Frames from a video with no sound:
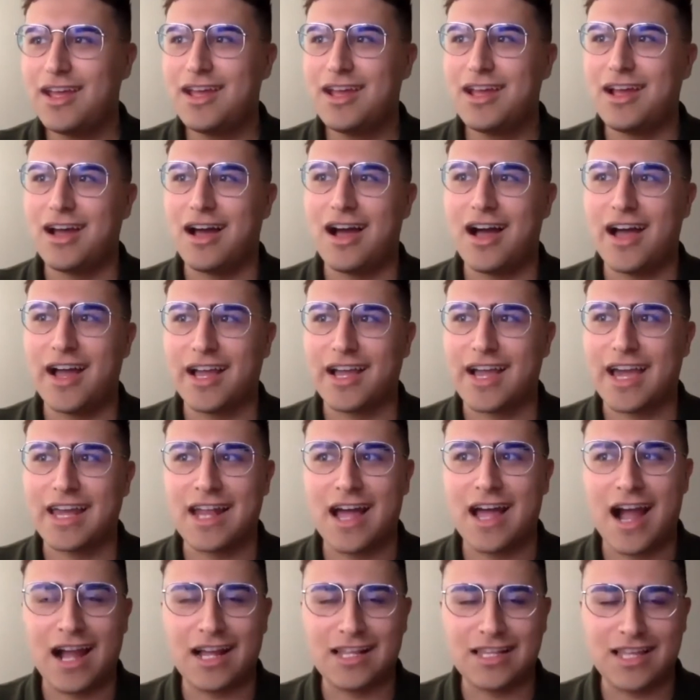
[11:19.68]
kind of
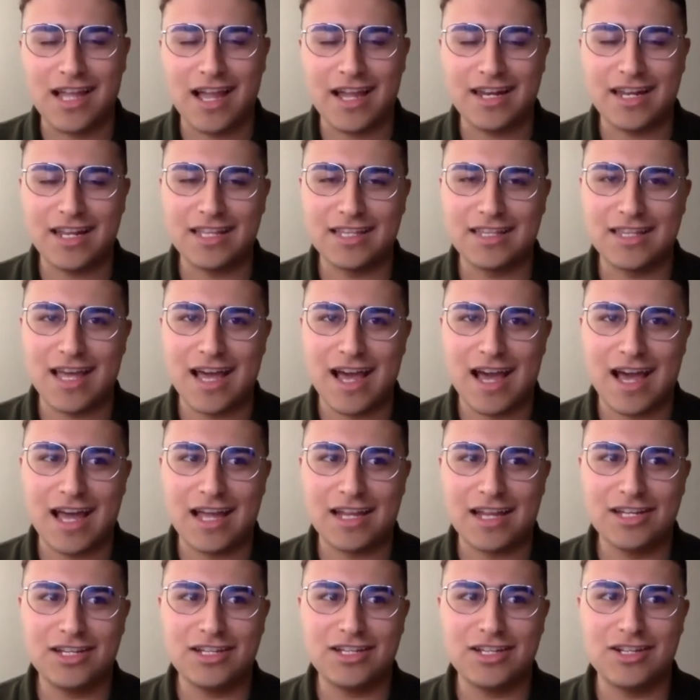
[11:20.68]
highlighted that,
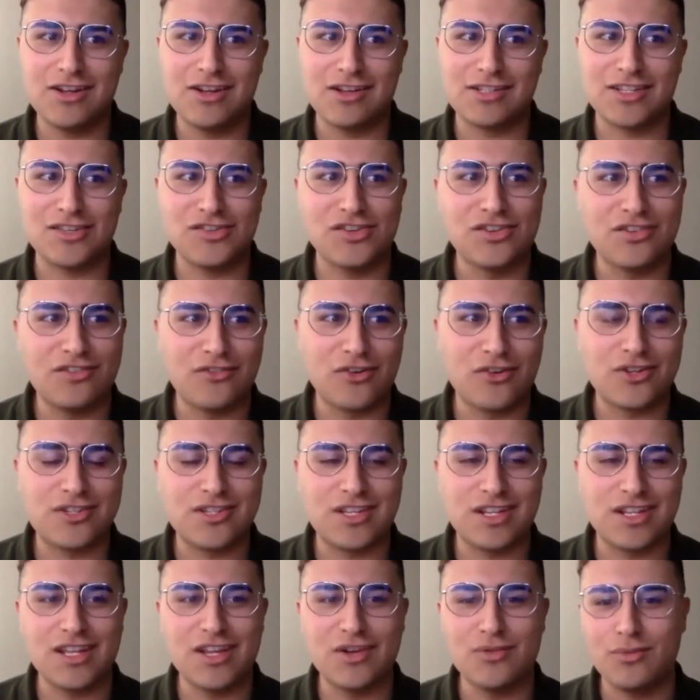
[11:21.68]
as a
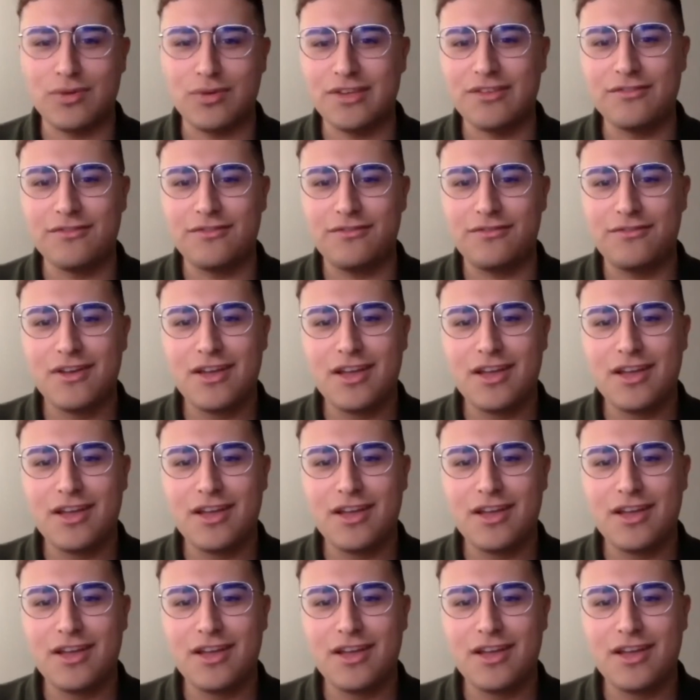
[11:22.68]
university, we've